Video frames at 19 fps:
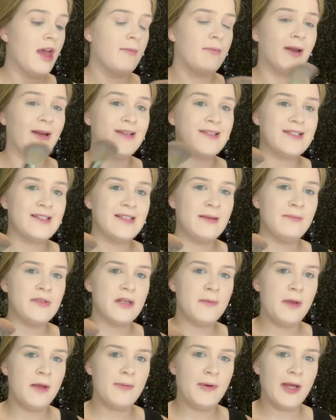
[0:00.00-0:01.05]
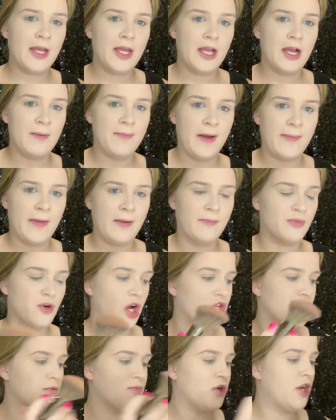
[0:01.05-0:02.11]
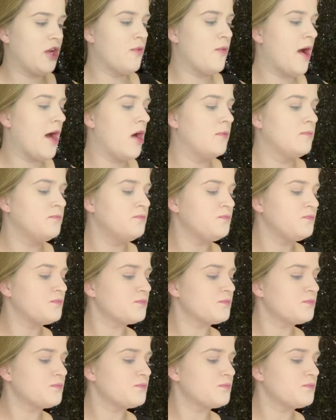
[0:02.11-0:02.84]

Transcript: but it seems to be picking up on my brush pretty well.